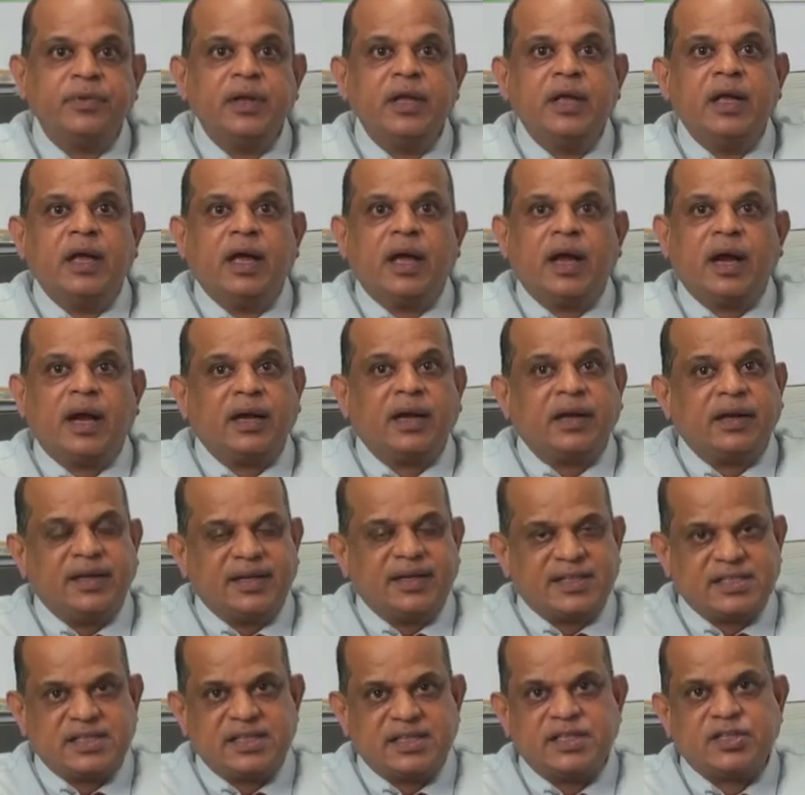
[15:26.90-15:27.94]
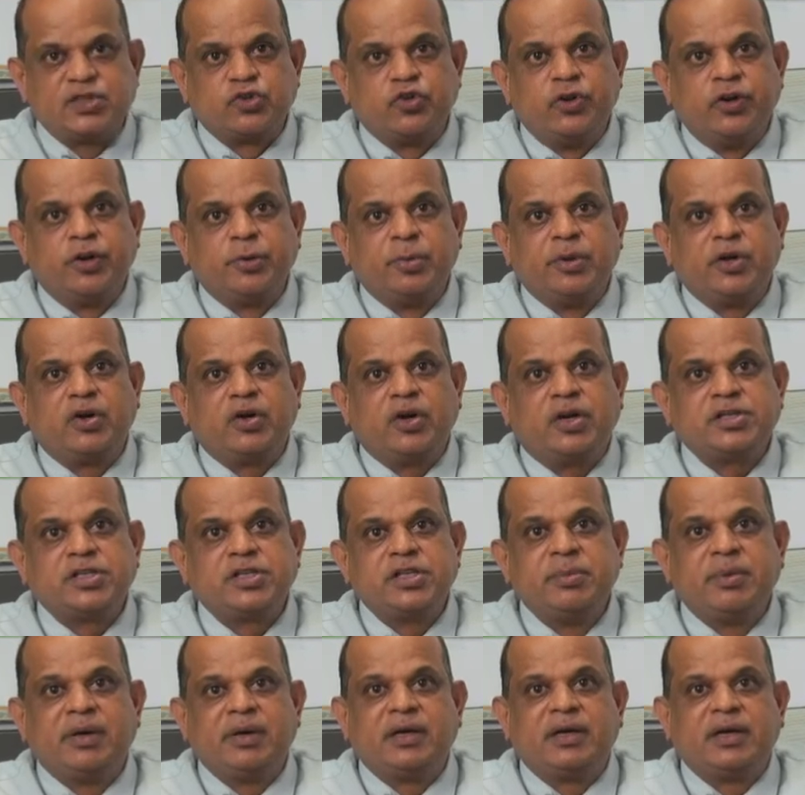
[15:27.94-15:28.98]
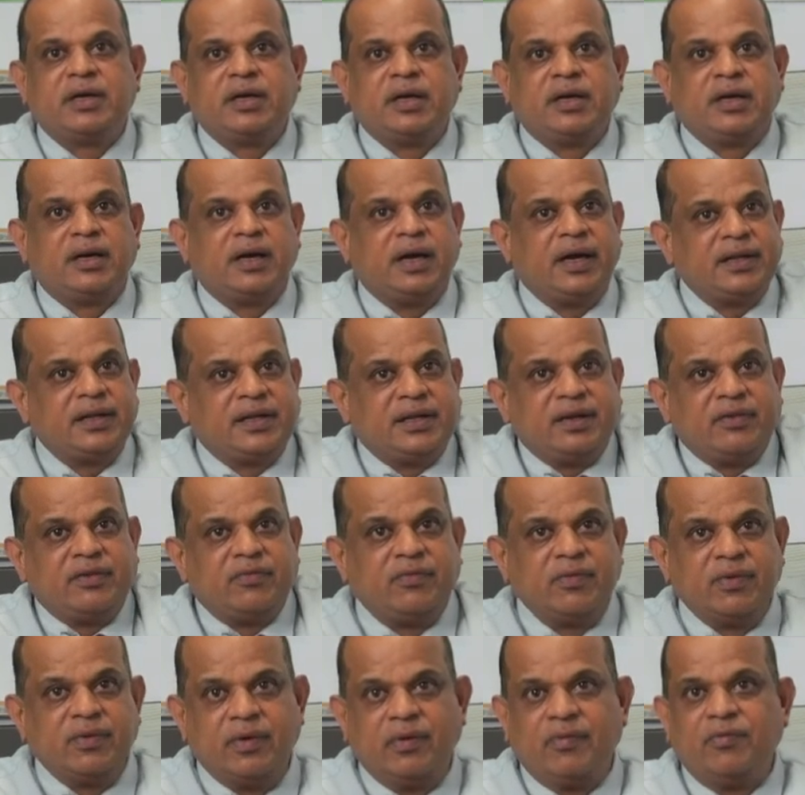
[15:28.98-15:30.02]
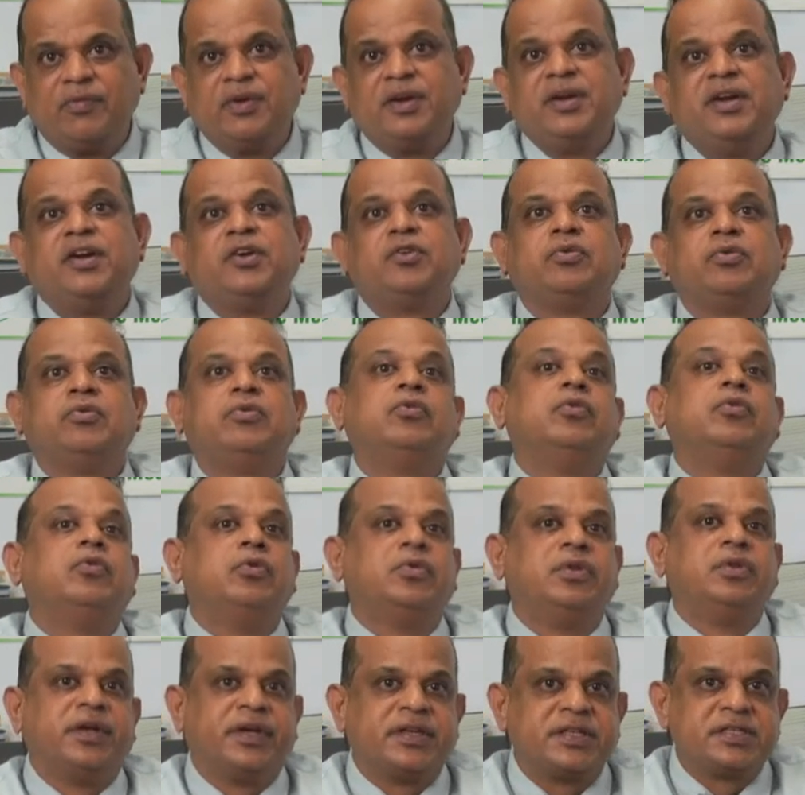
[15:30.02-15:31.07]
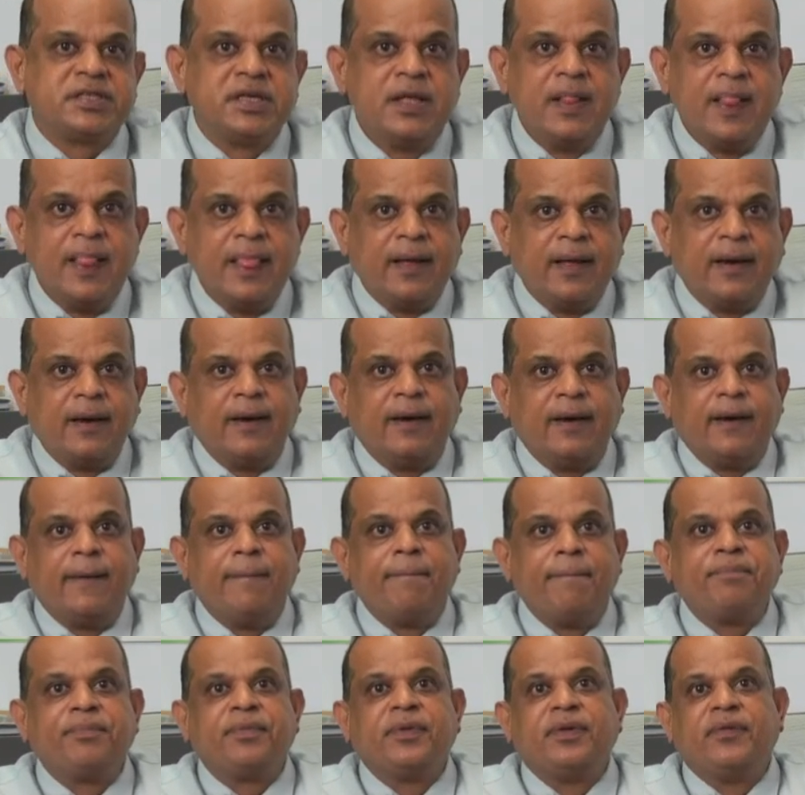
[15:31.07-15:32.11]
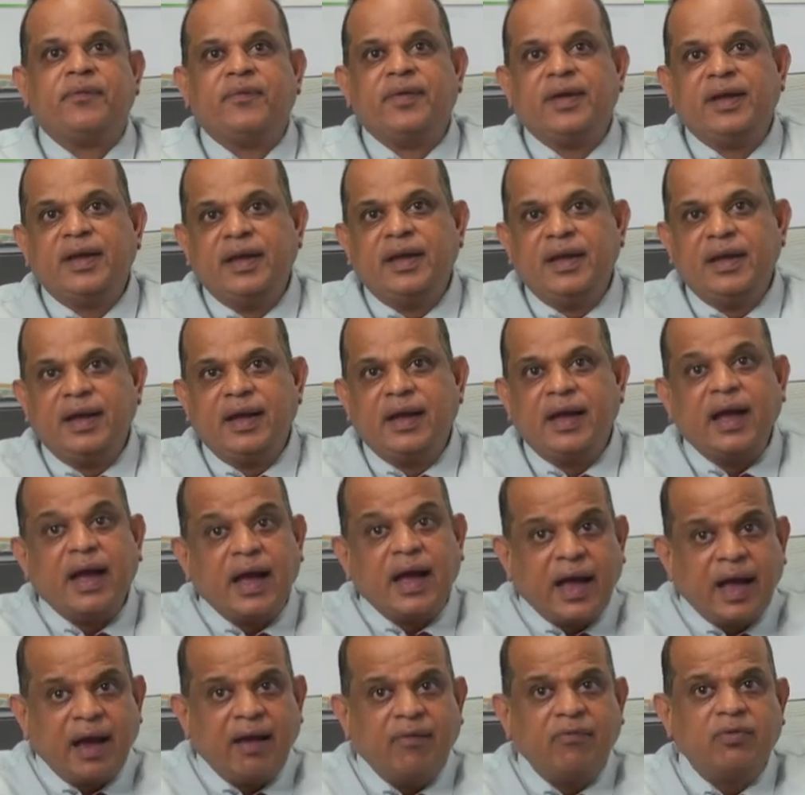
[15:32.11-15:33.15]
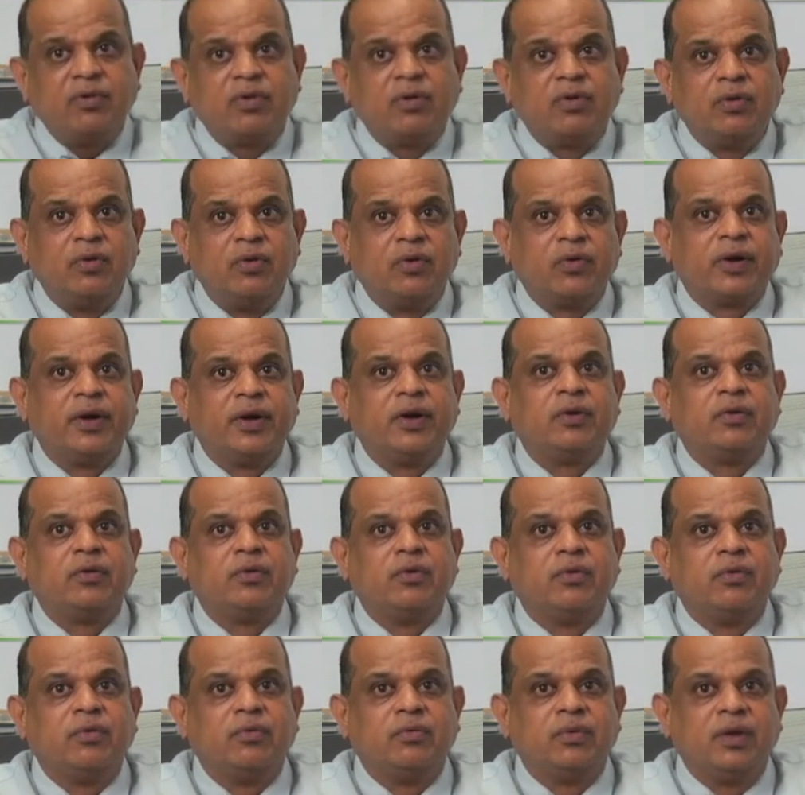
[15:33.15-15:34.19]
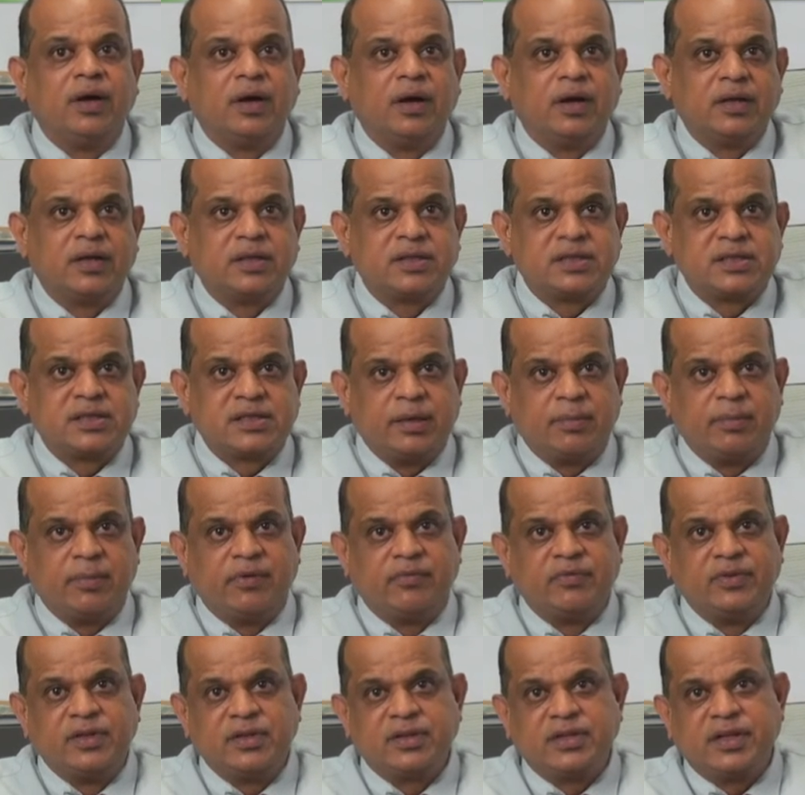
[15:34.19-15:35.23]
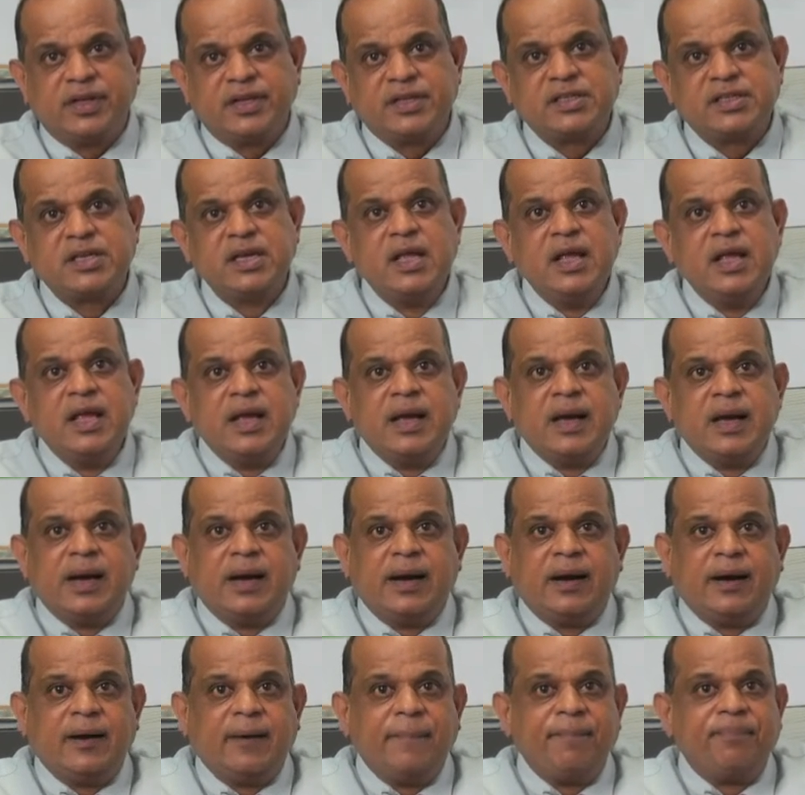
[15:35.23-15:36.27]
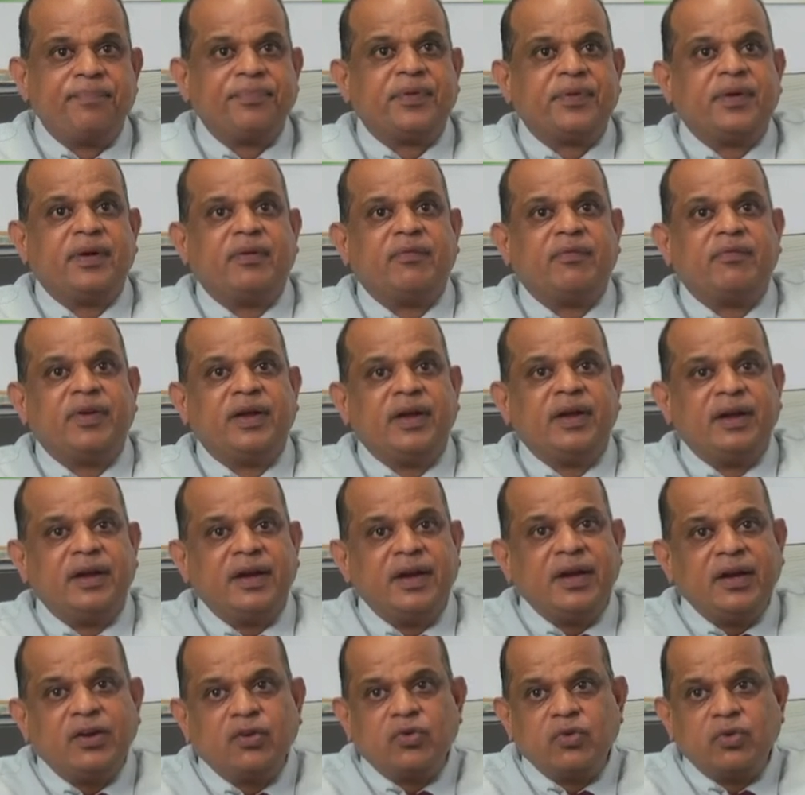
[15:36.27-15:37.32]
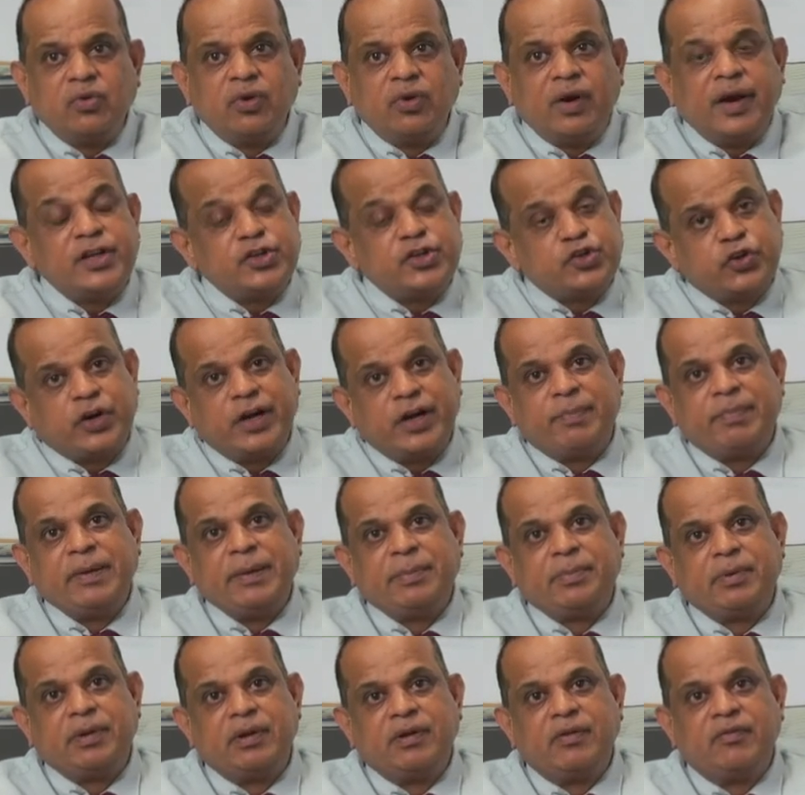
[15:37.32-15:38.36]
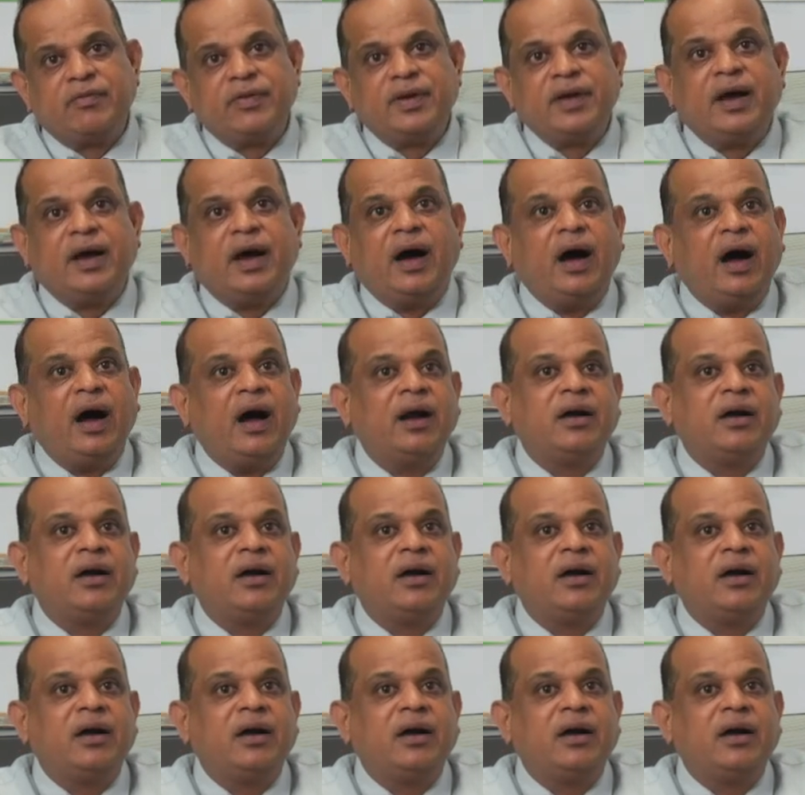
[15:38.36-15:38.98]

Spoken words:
and yes, it's going to be costly, but I think we need to do this. We have to look into some of the things. um, we need to educate people. We are